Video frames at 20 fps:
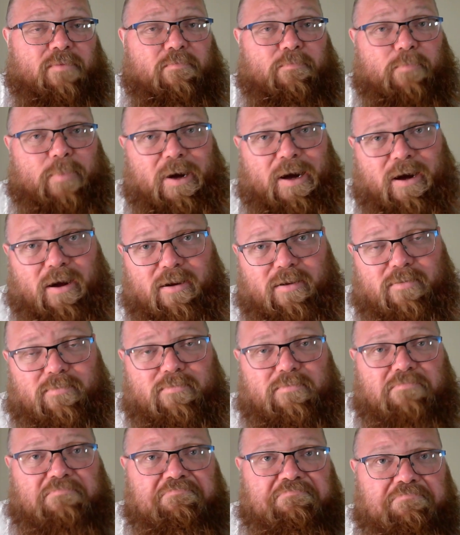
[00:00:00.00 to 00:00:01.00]
But
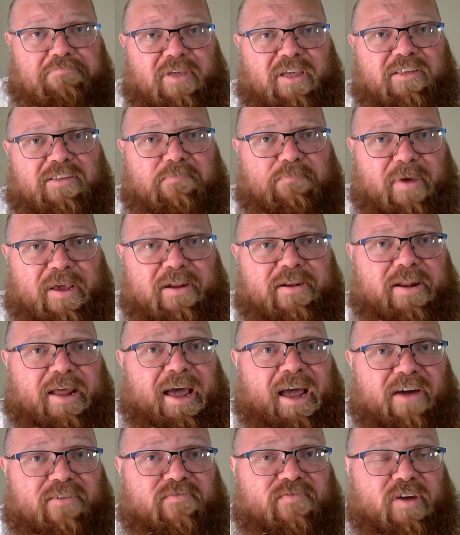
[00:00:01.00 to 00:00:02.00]
it's better to
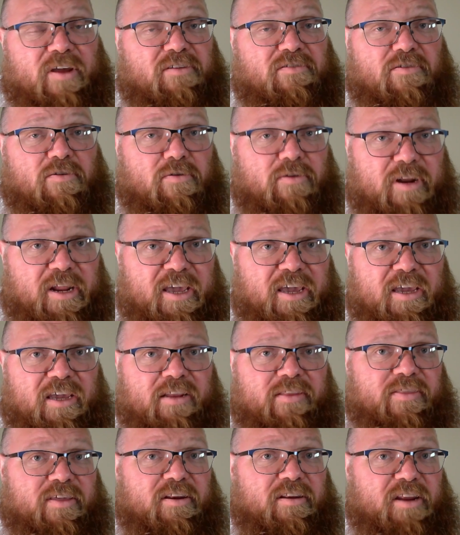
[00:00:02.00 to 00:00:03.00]
have and not
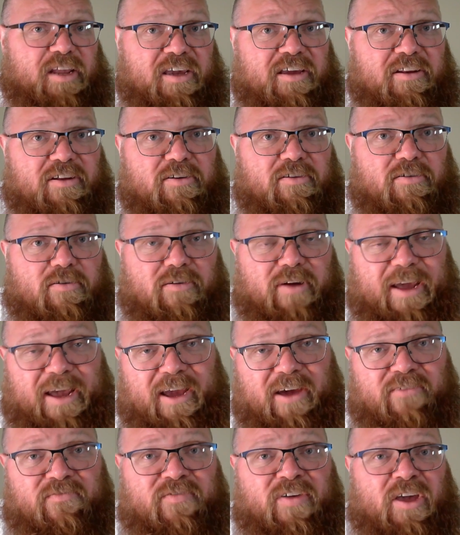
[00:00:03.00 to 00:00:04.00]
need than need and not
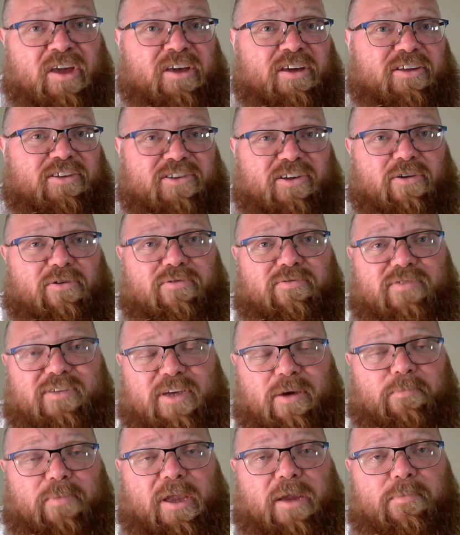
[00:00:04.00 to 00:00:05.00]
have. So
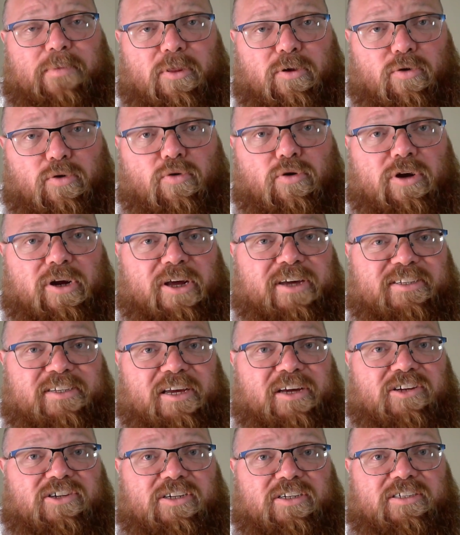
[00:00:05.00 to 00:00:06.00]
some people and
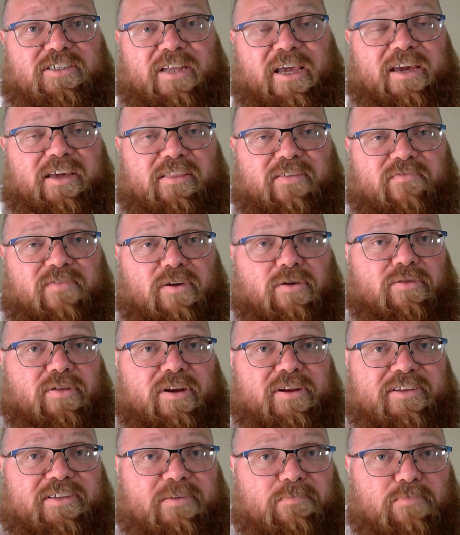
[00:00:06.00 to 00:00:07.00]
organisations take the view that
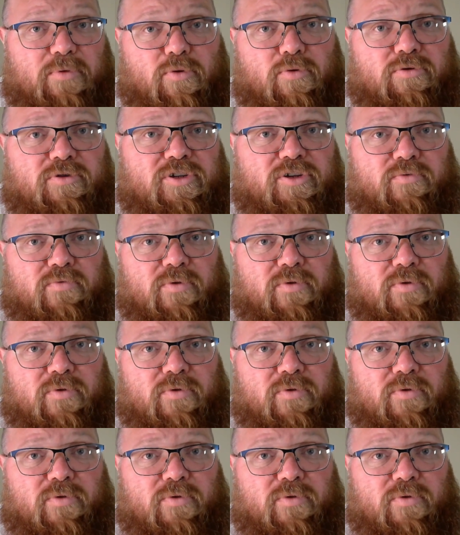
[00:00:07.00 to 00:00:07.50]
it's important to